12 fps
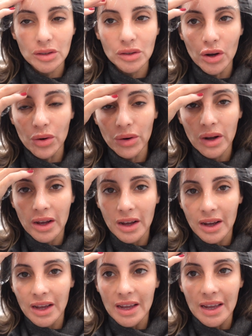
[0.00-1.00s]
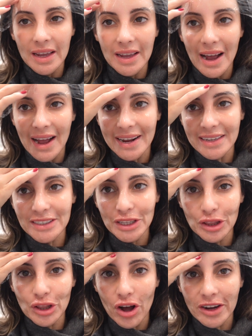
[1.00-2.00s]
So I guess it
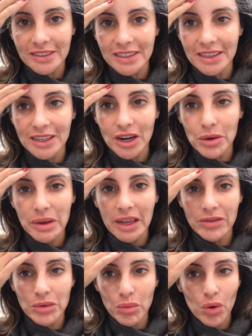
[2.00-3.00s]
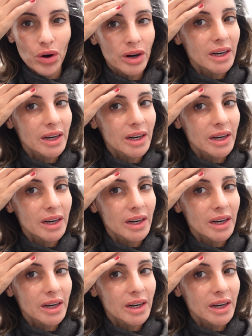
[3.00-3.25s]
locks in the numbing even more,